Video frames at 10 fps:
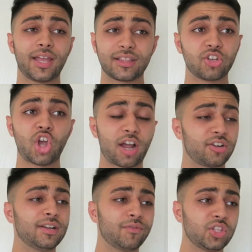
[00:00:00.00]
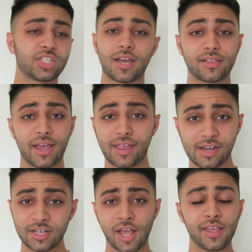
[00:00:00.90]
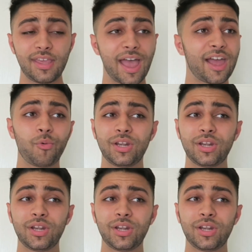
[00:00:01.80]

Like, the doctor even said, like, yeah,